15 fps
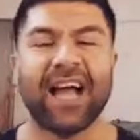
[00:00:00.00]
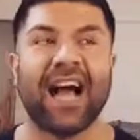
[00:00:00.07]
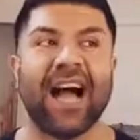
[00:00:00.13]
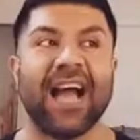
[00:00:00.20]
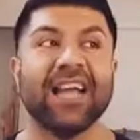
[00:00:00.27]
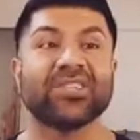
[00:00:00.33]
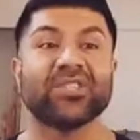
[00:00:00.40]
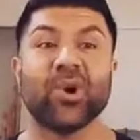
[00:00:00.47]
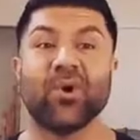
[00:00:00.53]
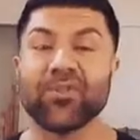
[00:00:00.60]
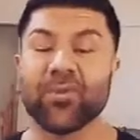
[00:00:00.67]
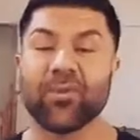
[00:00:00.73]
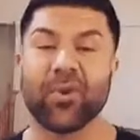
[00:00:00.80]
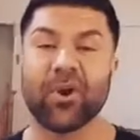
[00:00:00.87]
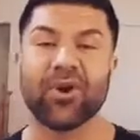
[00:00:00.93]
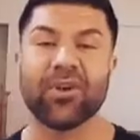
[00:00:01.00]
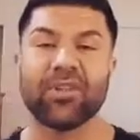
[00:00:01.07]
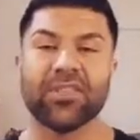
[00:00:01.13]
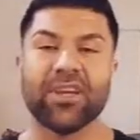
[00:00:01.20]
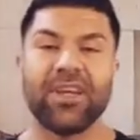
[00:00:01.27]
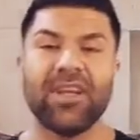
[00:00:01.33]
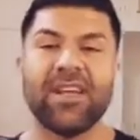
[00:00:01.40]
I told the
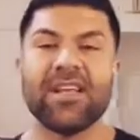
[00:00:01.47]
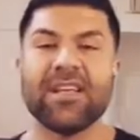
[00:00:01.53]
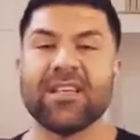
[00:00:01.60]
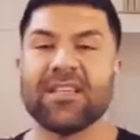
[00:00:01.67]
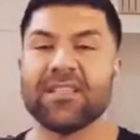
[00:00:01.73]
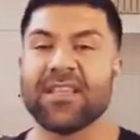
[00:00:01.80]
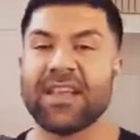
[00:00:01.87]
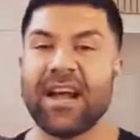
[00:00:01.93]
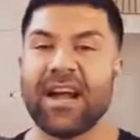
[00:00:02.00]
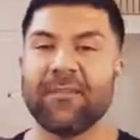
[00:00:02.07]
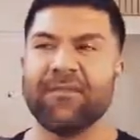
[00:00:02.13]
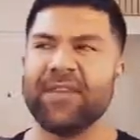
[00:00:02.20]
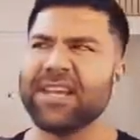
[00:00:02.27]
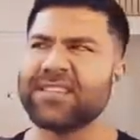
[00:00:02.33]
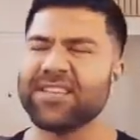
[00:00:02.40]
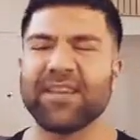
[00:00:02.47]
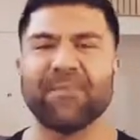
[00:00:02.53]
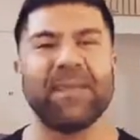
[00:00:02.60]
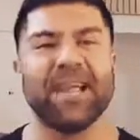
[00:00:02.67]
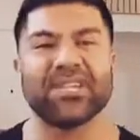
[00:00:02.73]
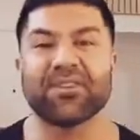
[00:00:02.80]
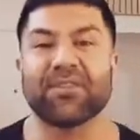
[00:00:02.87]
world that I'm facing a
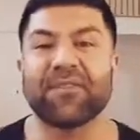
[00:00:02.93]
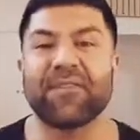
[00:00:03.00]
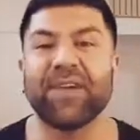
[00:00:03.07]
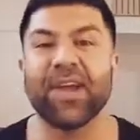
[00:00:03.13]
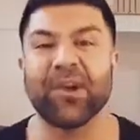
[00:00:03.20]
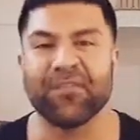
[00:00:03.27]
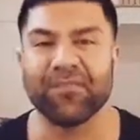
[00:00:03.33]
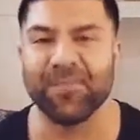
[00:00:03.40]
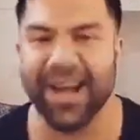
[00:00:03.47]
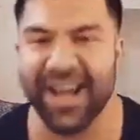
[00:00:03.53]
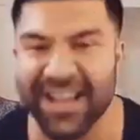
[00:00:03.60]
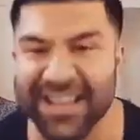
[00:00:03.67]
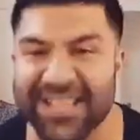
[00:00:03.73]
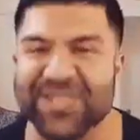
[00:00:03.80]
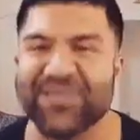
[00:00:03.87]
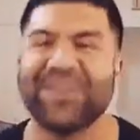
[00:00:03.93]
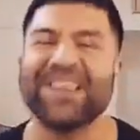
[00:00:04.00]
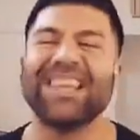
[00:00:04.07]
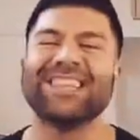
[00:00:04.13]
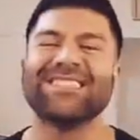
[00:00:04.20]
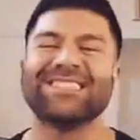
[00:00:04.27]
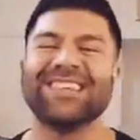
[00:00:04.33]
major fear of mine in
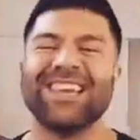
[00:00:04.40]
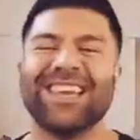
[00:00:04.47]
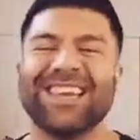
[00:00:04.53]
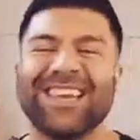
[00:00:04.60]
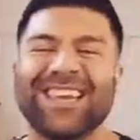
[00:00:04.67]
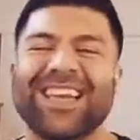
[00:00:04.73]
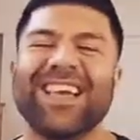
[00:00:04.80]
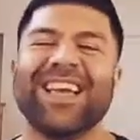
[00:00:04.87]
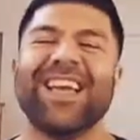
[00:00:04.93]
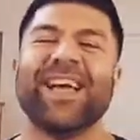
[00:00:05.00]
2018